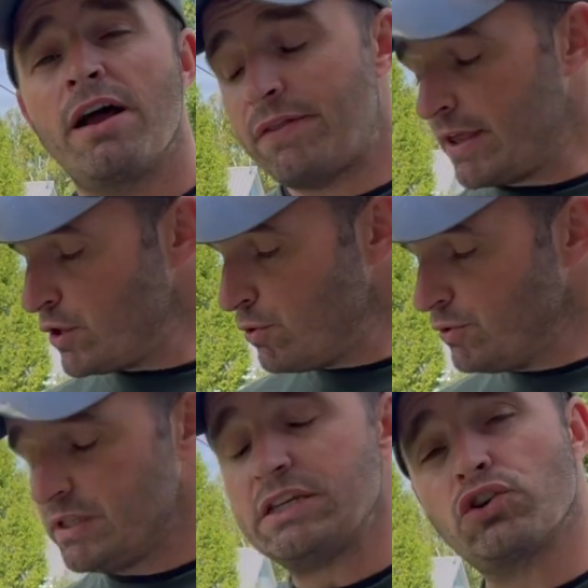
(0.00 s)
that
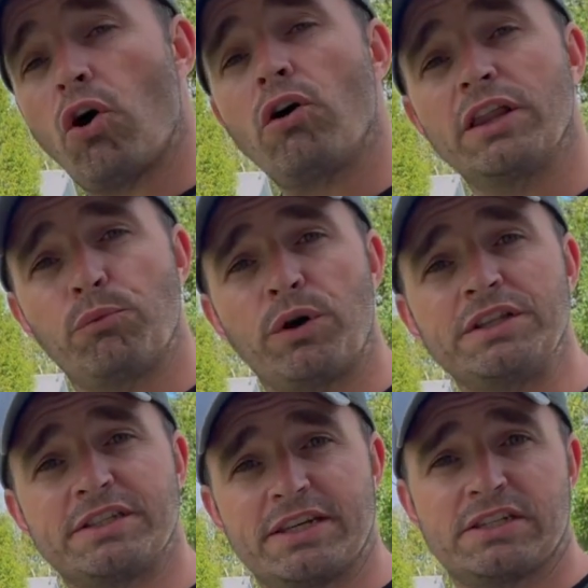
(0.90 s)
use these all-in-one
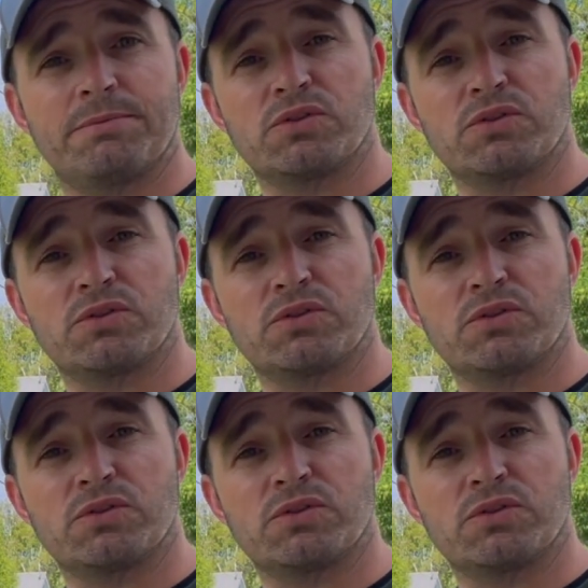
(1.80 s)
systems.